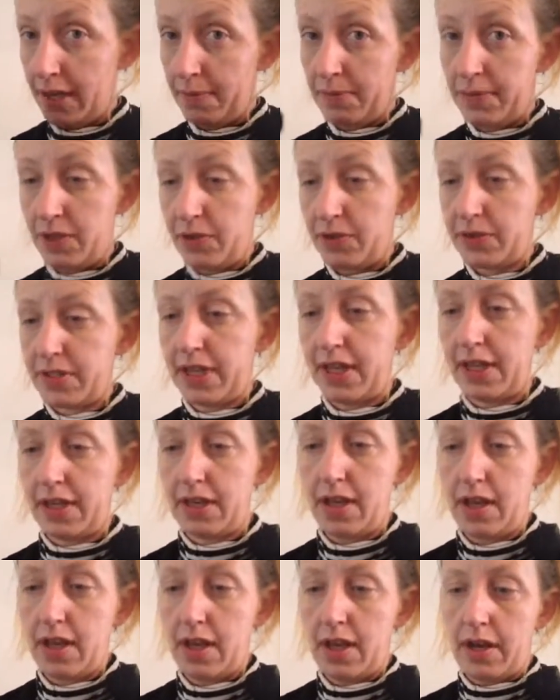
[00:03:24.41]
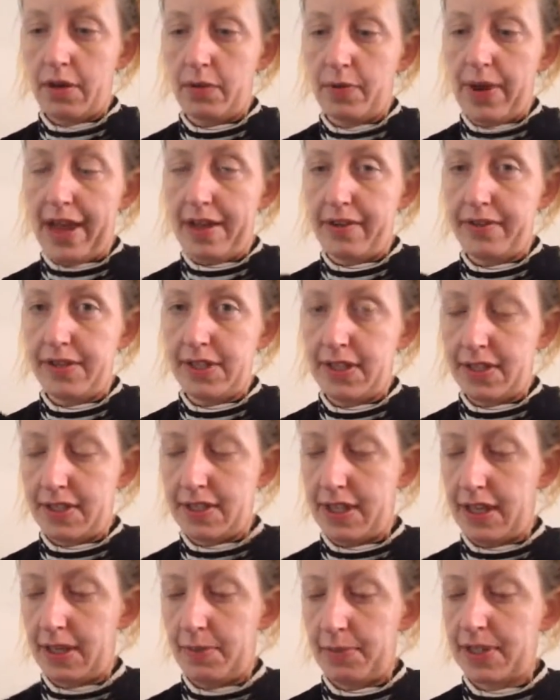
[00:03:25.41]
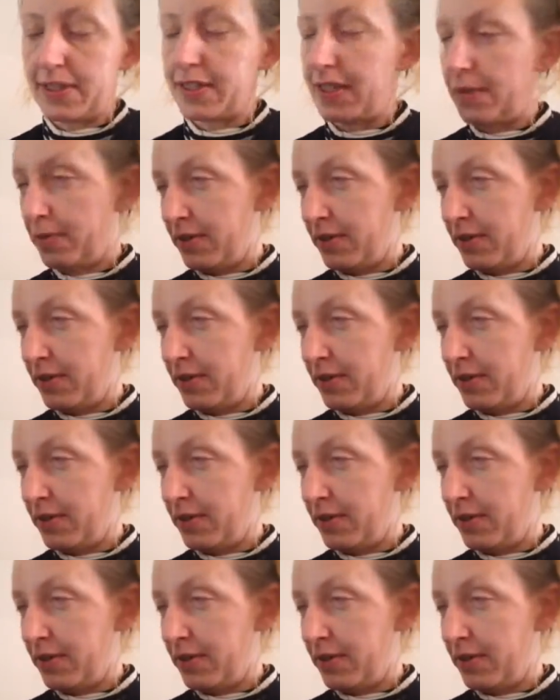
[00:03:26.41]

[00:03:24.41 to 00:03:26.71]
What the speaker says: I'm using a rounded tip because